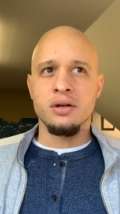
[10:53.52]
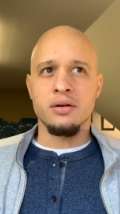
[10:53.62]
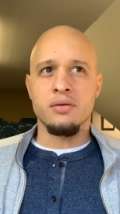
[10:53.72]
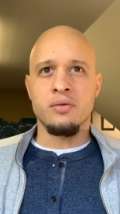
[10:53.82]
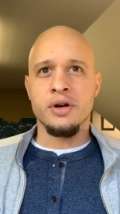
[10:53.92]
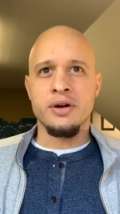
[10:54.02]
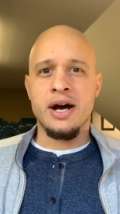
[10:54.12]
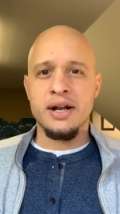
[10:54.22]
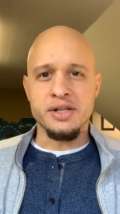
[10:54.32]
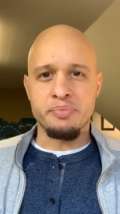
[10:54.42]
Or you're
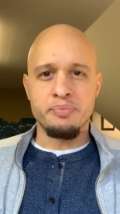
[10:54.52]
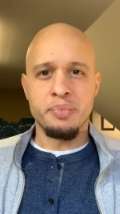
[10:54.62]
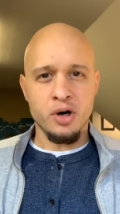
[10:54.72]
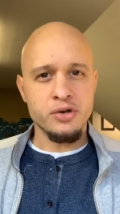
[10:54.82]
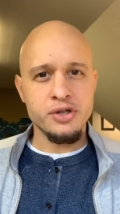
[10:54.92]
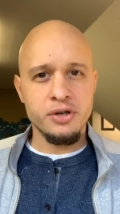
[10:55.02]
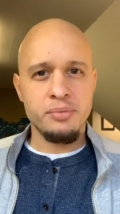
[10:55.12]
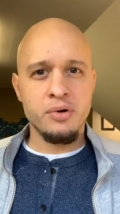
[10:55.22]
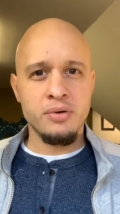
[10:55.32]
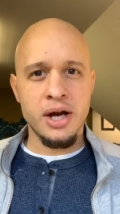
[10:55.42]
not as
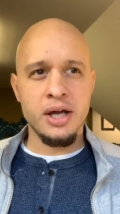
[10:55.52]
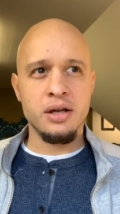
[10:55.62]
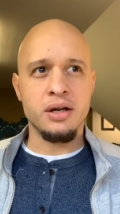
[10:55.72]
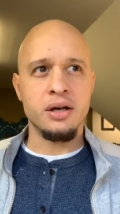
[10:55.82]
personable, right?